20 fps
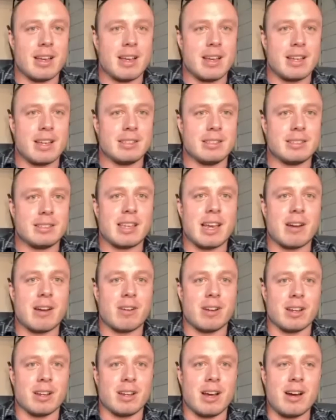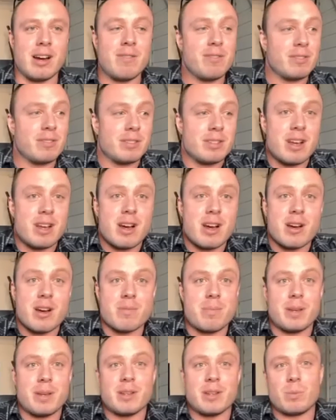is scary enough? No,
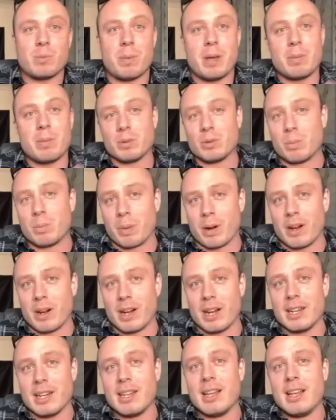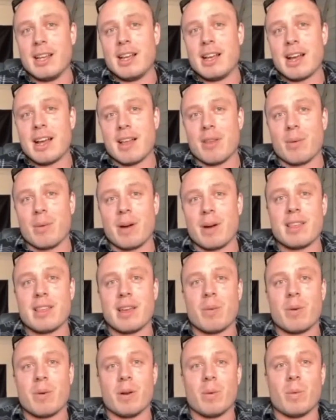because people's pride and the way
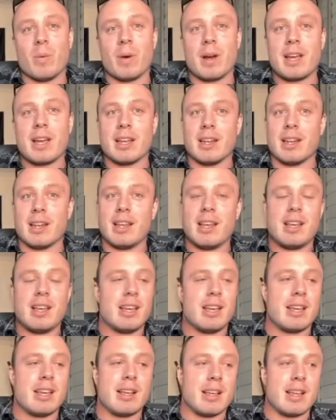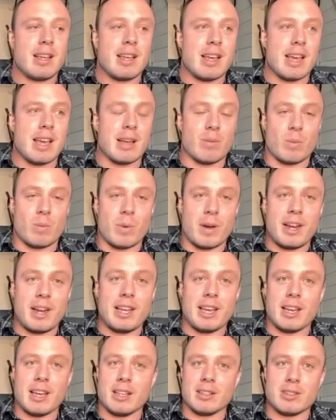they want to win, and
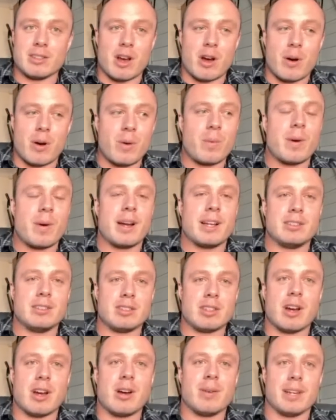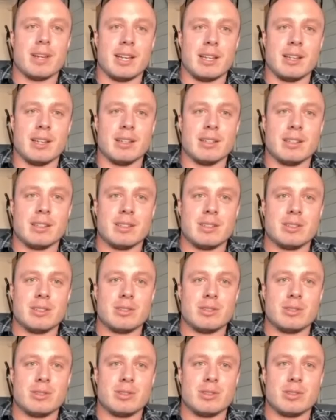winning is always going
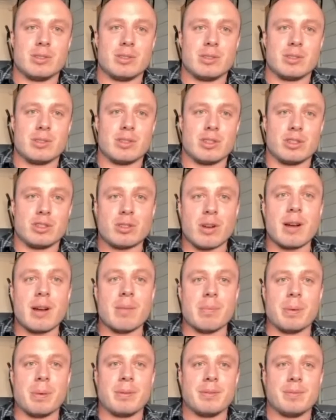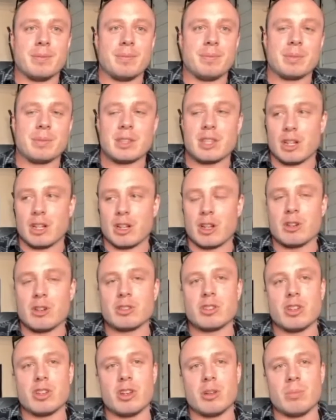to trump the
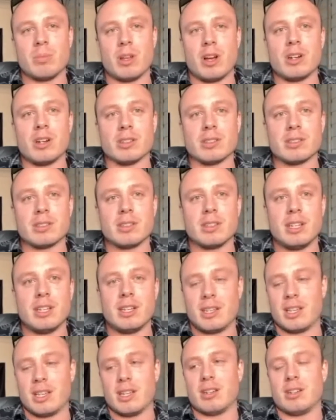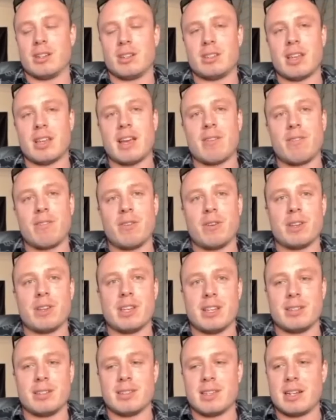long-term loss. You know, you take 4
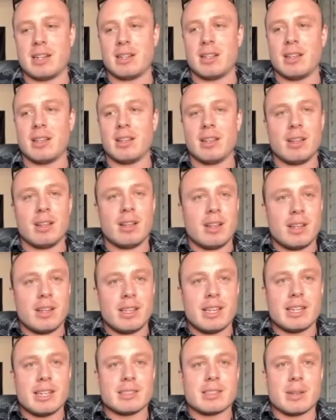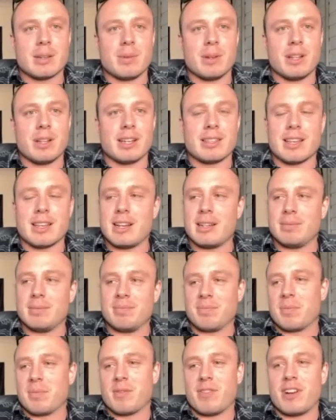years out, you get someone like that,
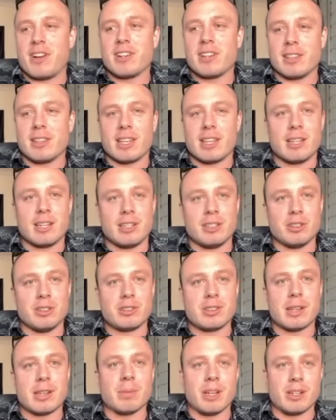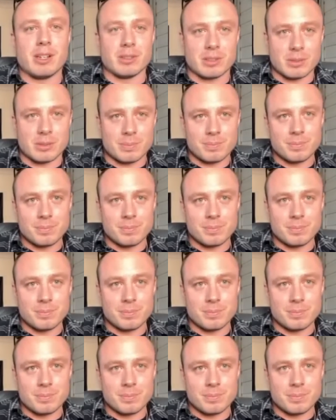fuck it, they're going to do something else